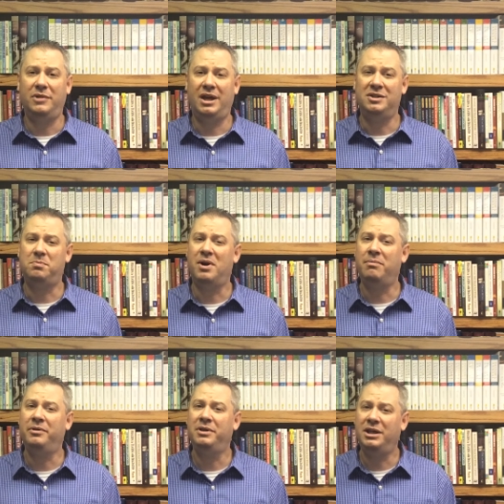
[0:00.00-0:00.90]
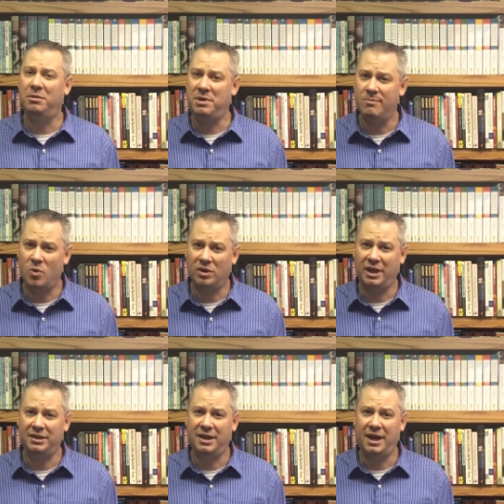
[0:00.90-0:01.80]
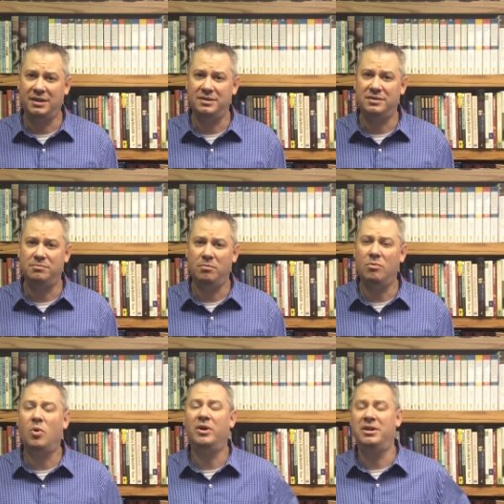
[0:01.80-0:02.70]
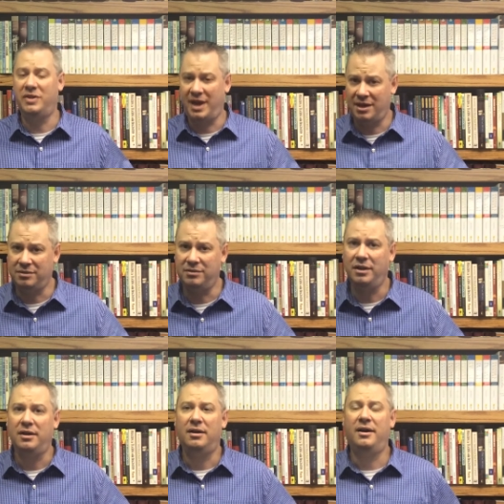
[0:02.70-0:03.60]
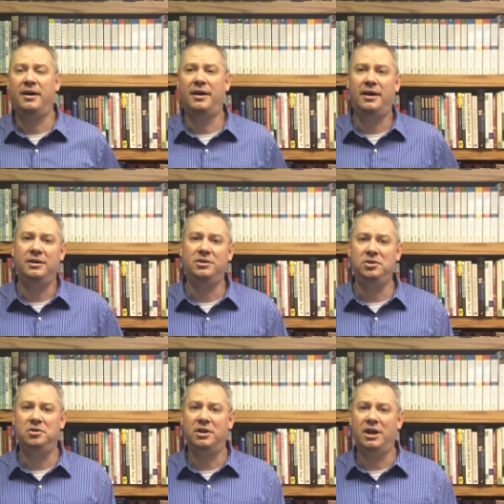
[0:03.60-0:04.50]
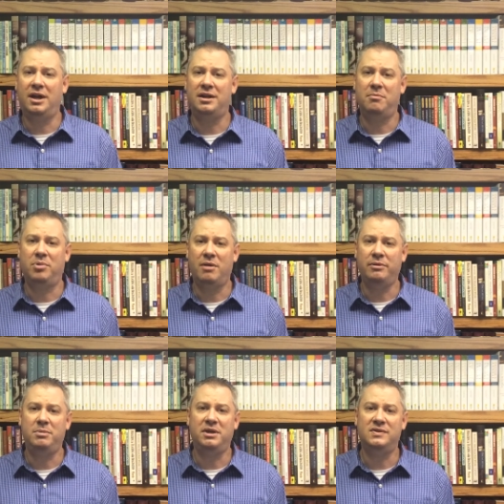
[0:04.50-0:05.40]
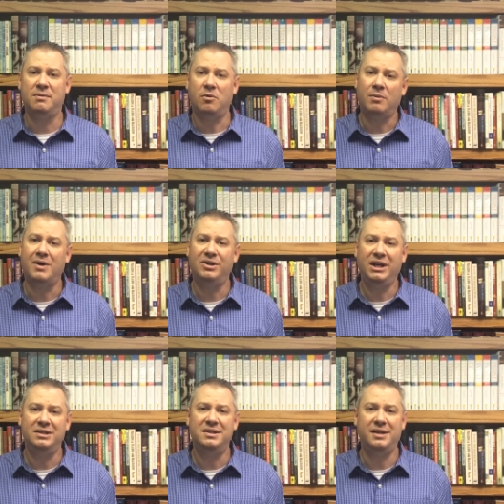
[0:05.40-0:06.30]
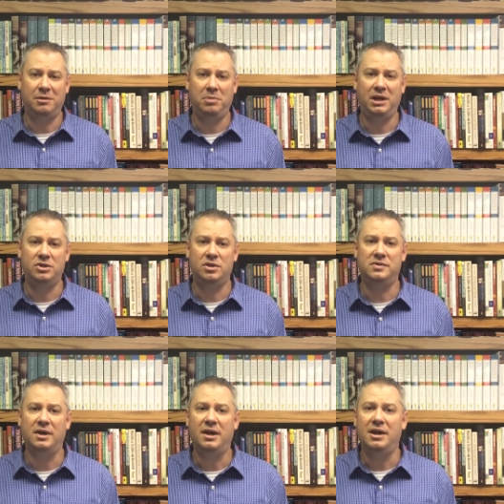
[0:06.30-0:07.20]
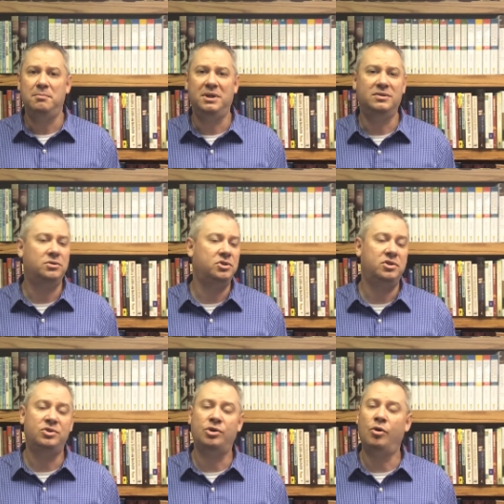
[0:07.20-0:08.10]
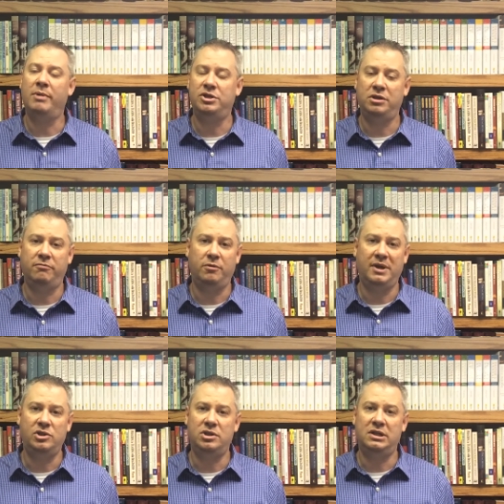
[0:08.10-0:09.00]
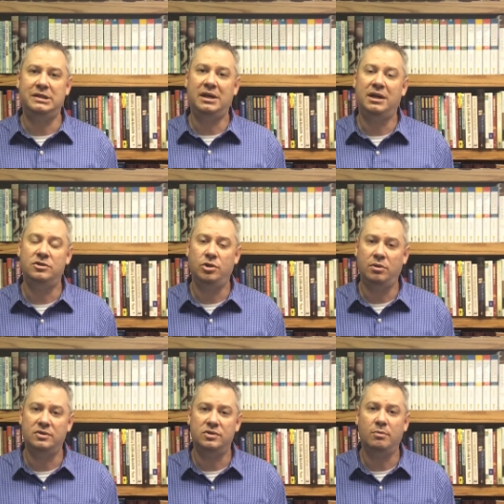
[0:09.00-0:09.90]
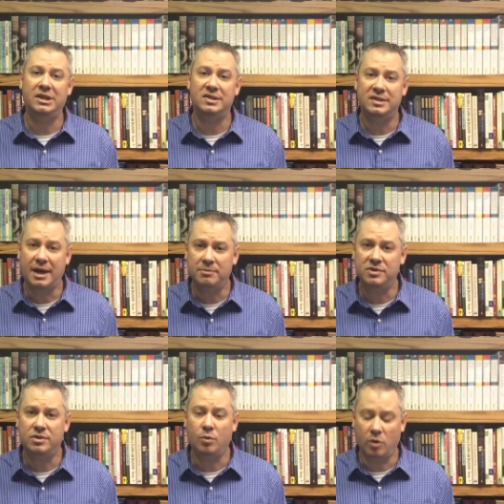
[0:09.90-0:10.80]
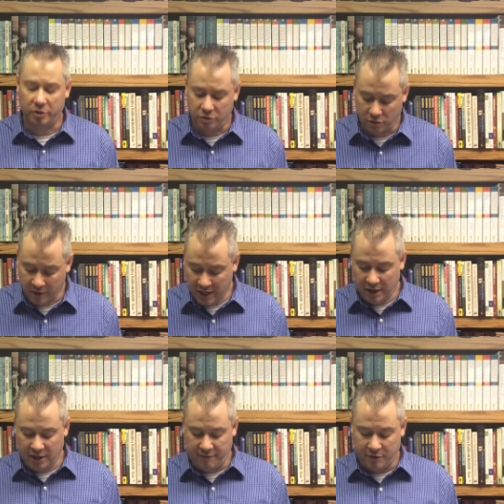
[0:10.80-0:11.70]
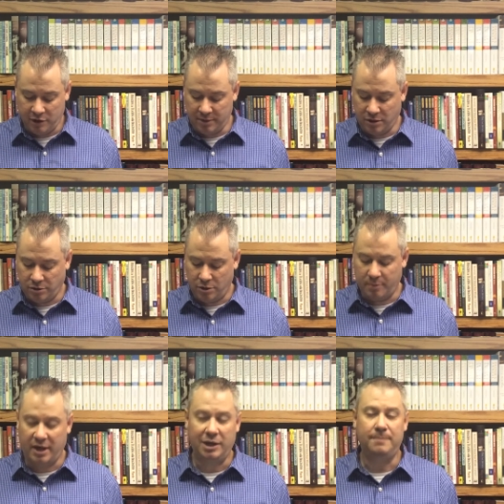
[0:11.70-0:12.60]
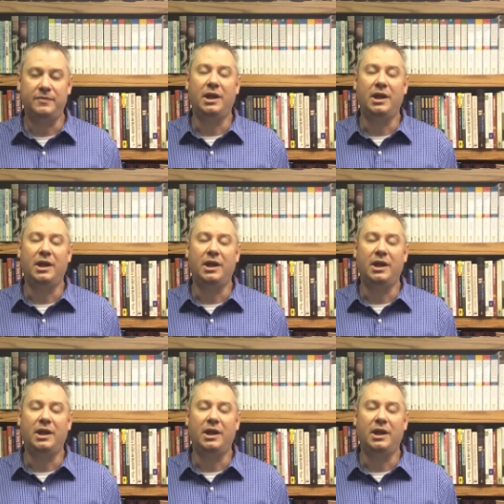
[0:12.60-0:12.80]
And it's probably going to be more like that, more than that. You're going to end up probably being somewhere around 8 to 10 pages because there's just so much information to dig into and so many steps to work through if you're going to be thorough about it.